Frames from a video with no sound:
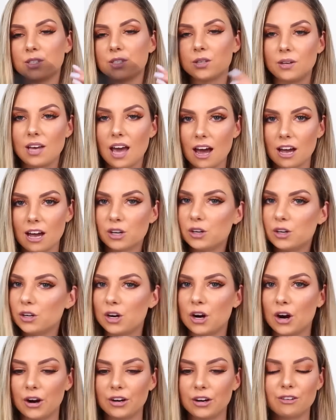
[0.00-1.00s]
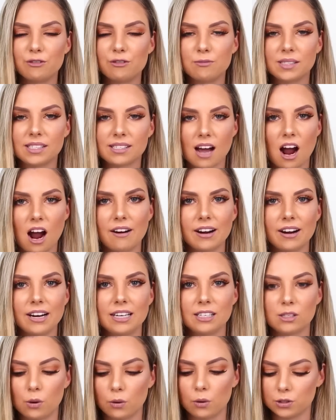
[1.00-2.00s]
So yeah, a good coat of
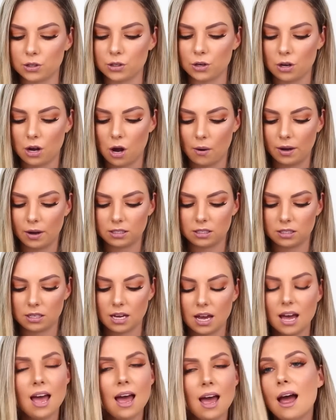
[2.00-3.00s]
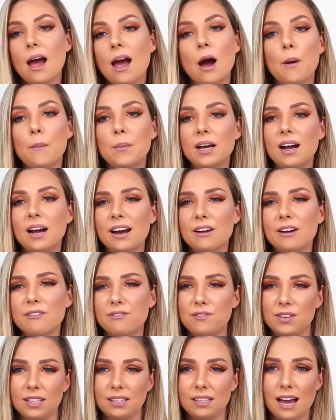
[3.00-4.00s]
mascara is also going to help me kind
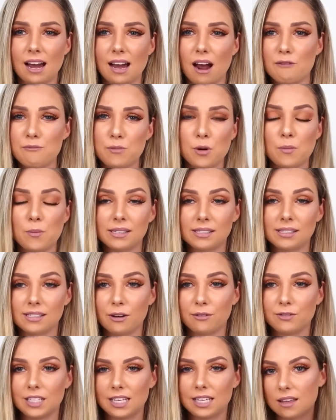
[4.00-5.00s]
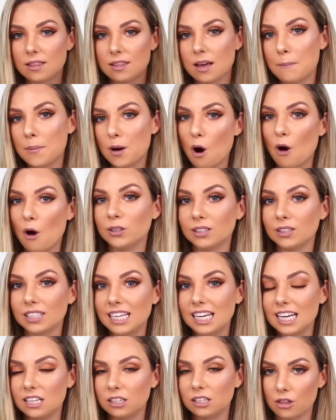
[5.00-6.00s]
of feel like I've put myself together, but
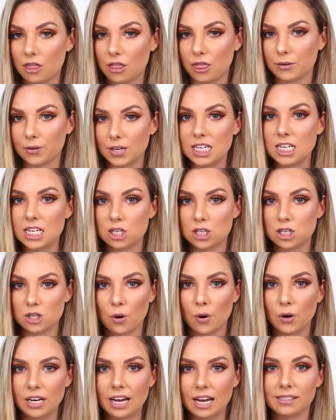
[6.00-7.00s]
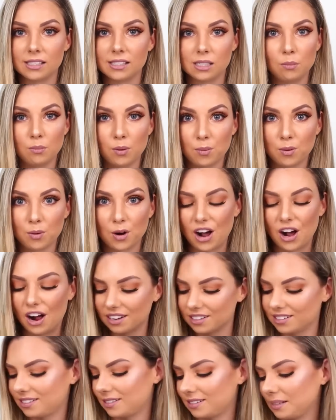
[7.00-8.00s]
only in 3 short and simple
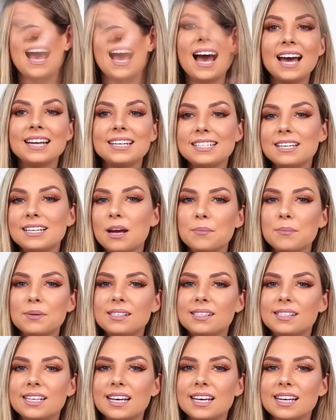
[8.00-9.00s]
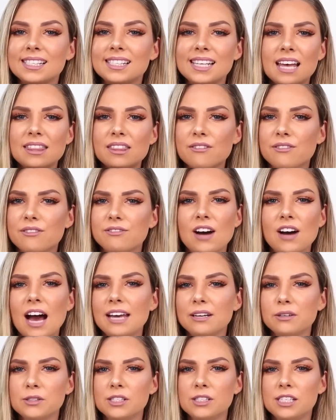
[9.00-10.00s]
products. And number 6 and the
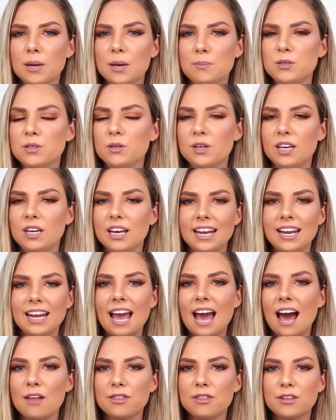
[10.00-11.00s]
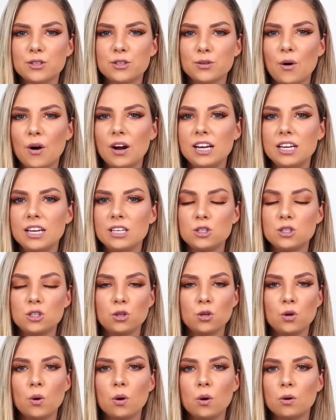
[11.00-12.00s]
final tip to getting out the door is
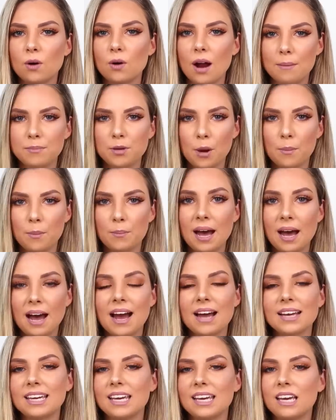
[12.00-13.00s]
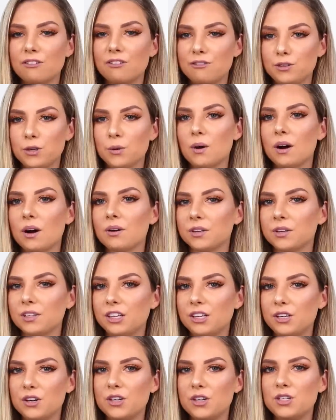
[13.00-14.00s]
to grab your bag. If you are
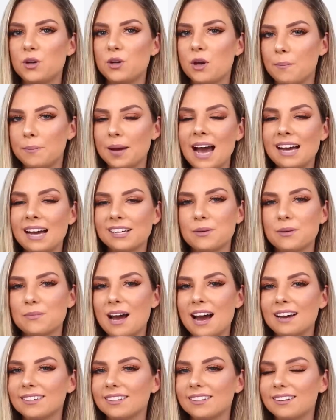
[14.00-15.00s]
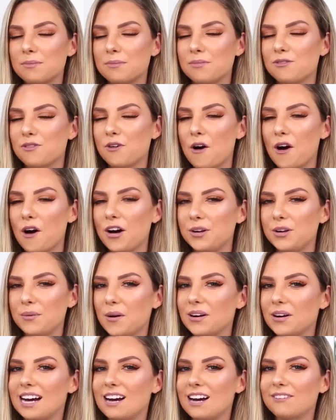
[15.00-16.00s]
really good, you can pack your bag the night before and
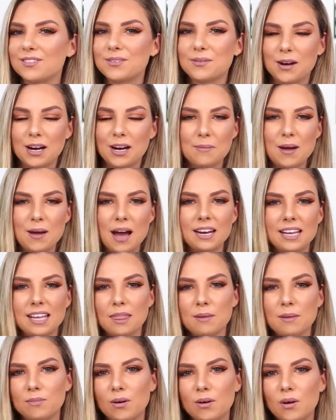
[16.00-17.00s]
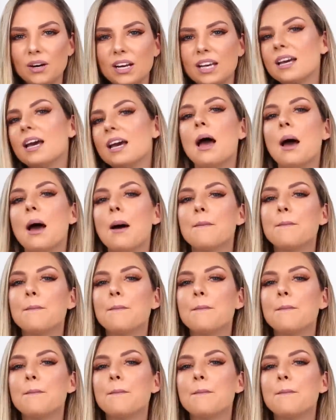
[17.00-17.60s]
you won't have to worry about it in the morning.